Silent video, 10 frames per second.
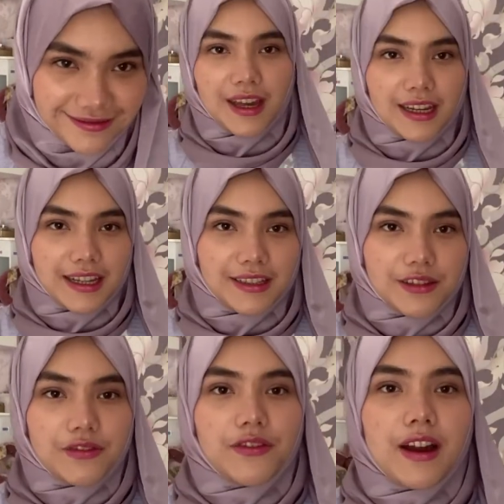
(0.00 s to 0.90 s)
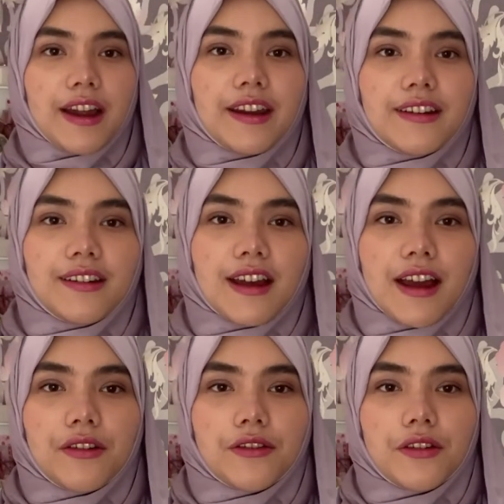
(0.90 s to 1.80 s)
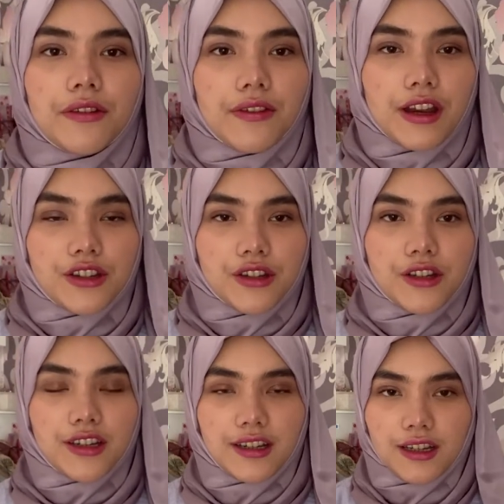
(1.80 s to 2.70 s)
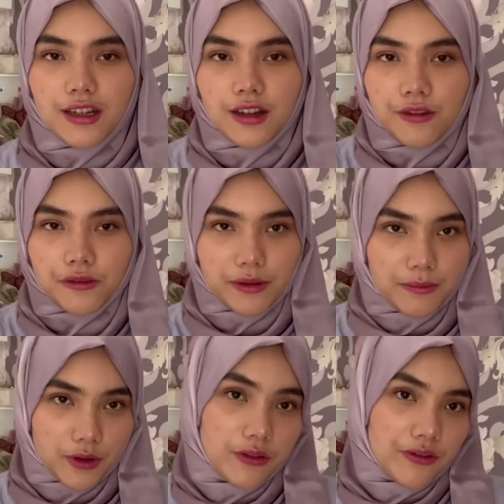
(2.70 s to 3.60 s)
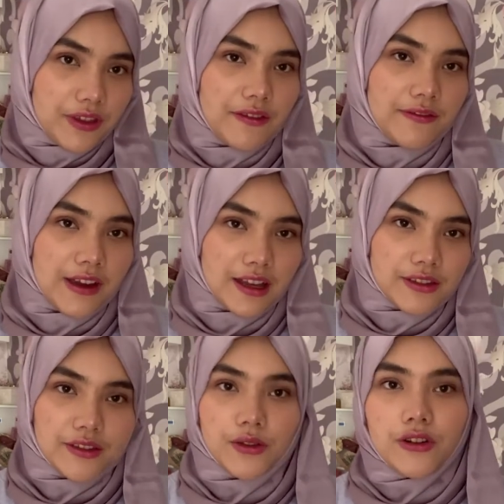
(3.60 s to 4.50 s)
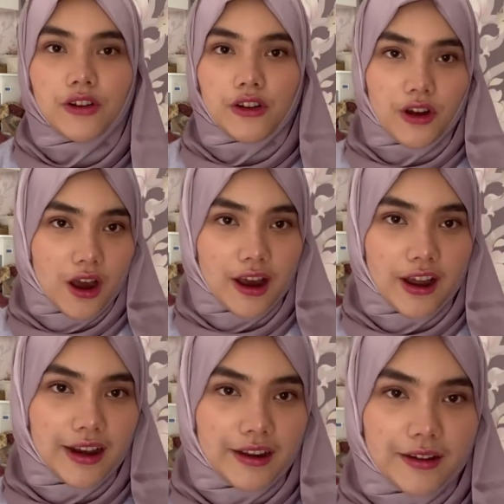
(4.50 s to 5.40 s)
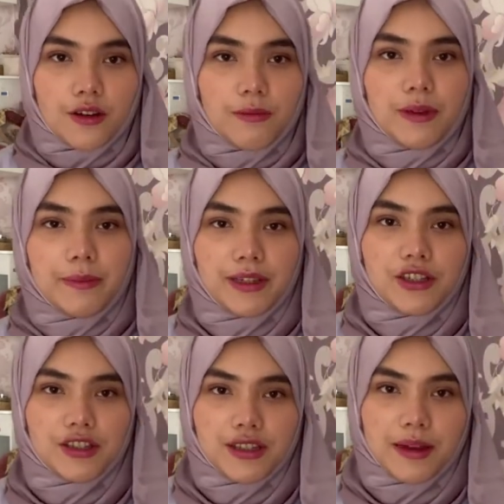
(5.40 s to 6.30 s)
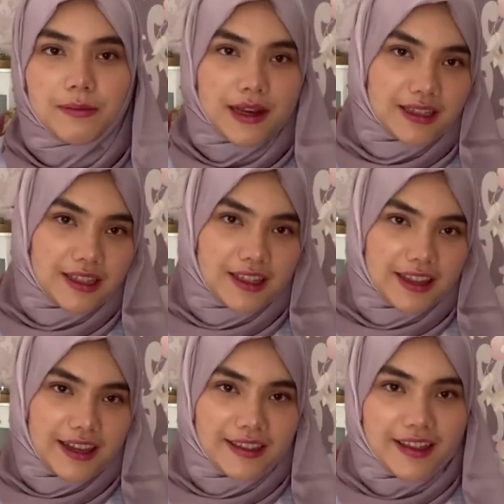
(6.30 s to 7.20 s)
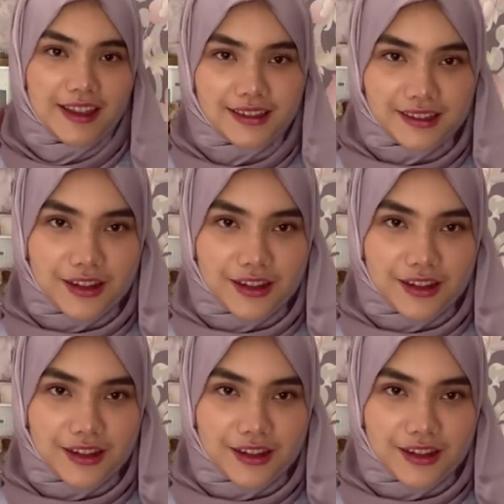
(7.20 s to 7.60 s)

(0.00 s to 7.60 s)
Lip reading: I guess it's fine. I don't know if I should remove the vest or not, or maybe just unbutton it like this.